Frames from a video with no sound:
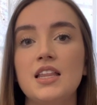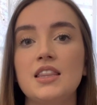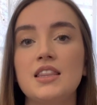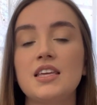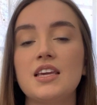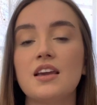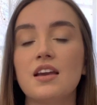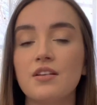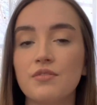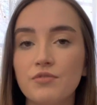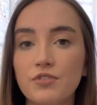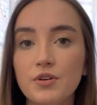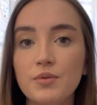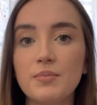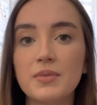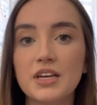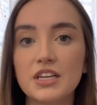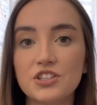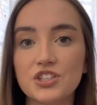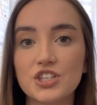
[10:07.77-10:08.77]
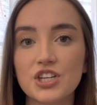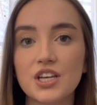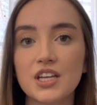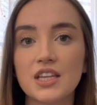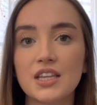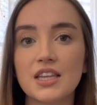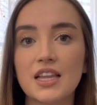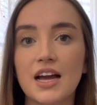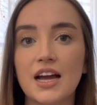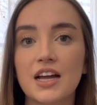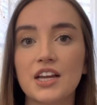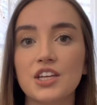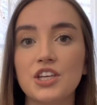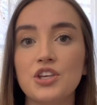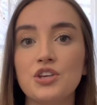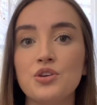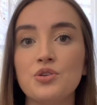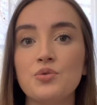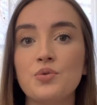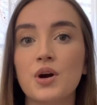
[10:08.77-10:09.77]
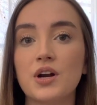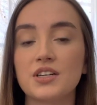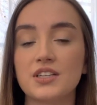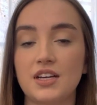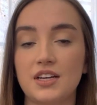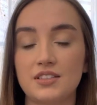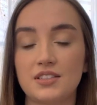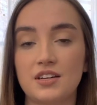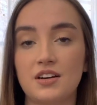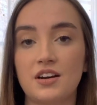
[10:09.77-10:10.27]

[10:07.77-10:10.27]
the information that you are tested